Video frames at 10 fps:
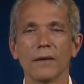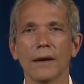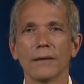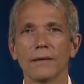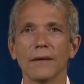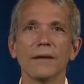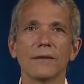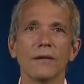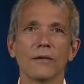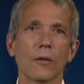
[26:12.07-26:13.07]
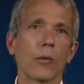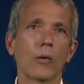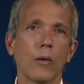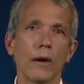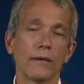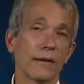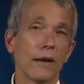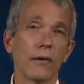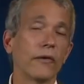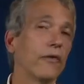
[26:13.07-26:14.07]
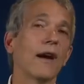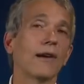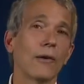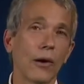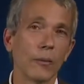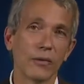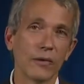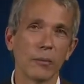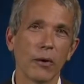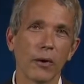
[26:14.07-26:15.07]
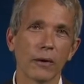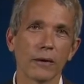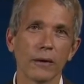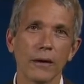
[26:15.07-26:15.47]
that citizens are required to carry firearms in the park.